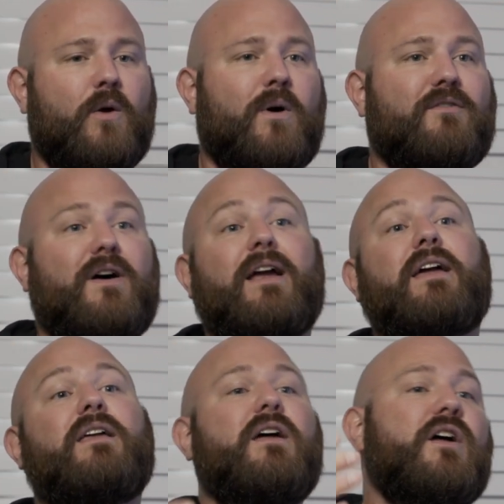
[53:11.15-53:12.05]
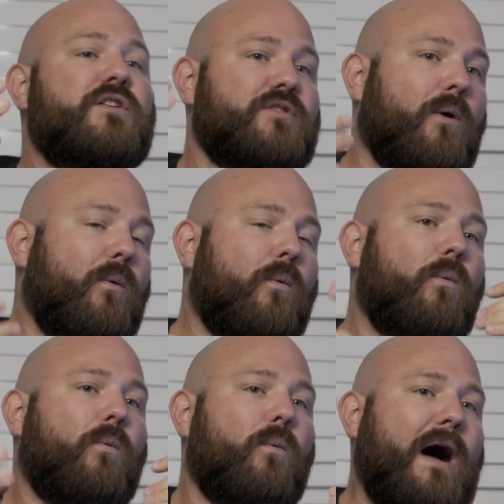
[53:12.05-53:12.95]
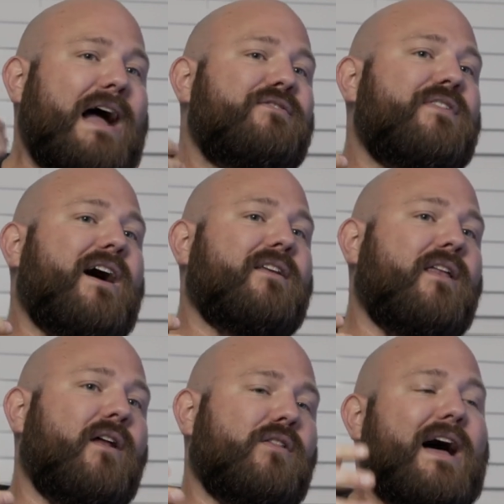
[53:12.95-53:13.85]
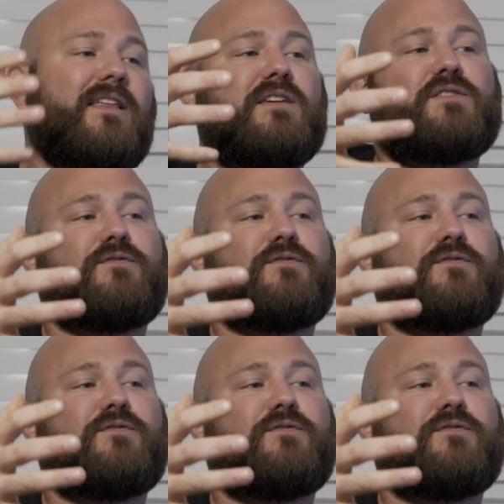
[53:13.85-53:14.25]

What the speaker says: quantifying it. So I found that a lot of these